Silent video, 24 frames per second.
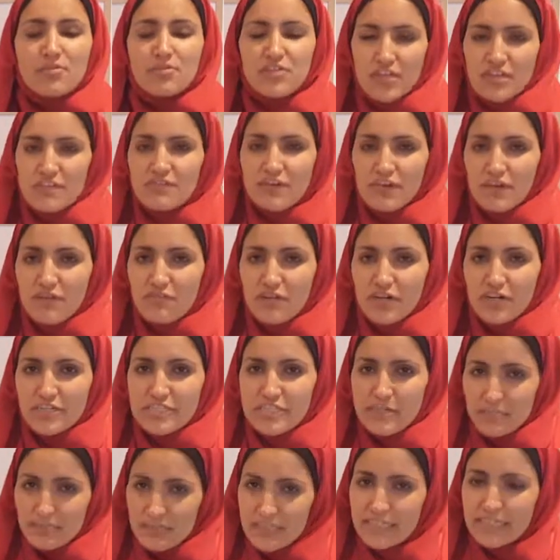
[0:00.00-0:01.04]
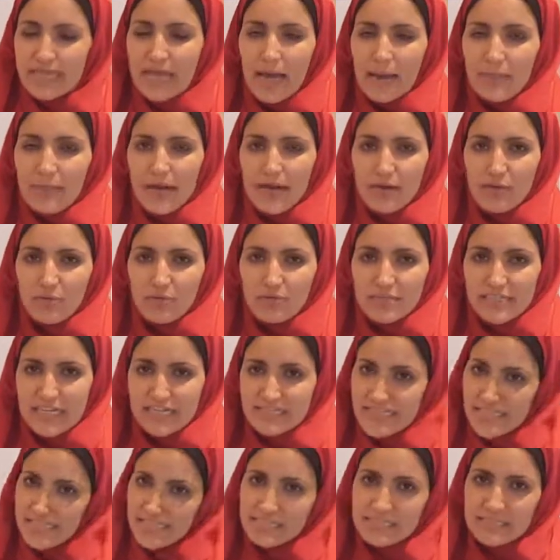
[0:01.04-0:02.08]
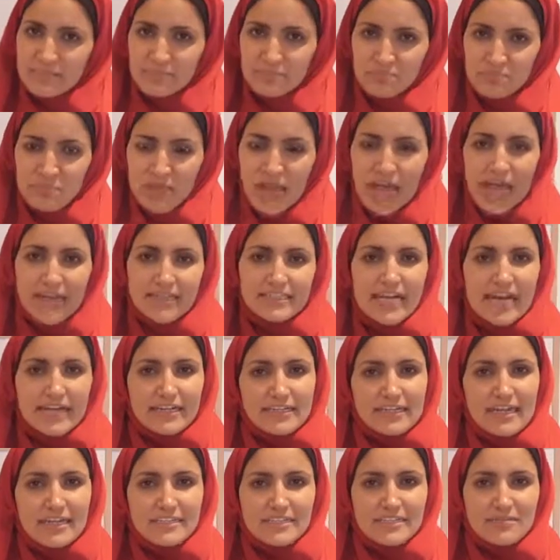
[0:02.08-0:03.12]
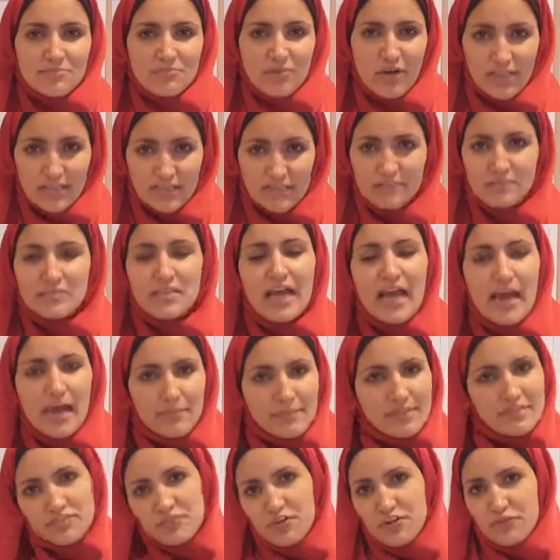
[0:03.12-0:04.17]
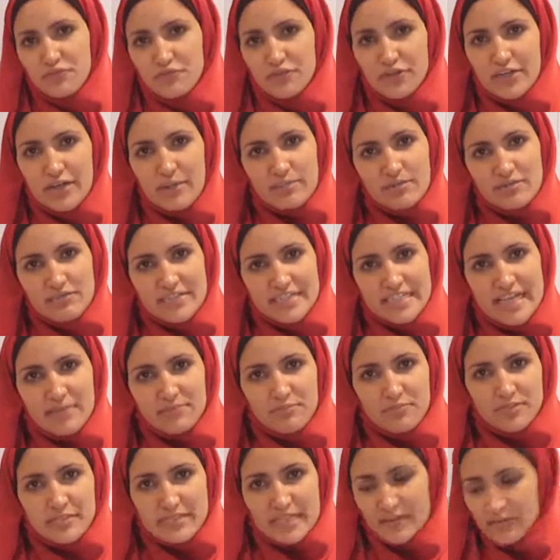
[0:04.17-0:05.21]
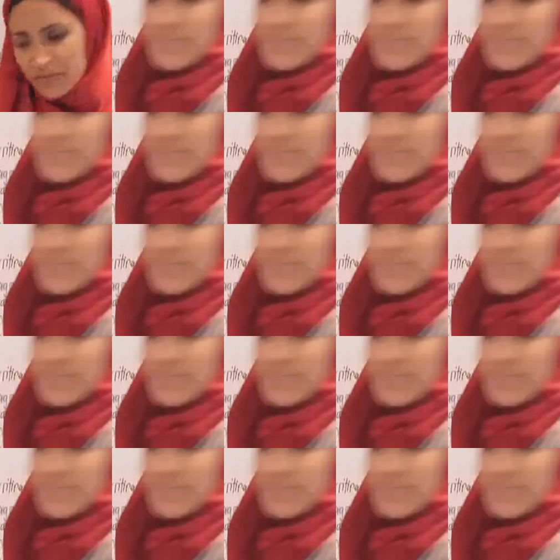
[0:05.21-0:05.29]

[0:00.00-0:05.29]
Think very, very deeply about all the techniques and analyze them well. Let's go through a couple of examples.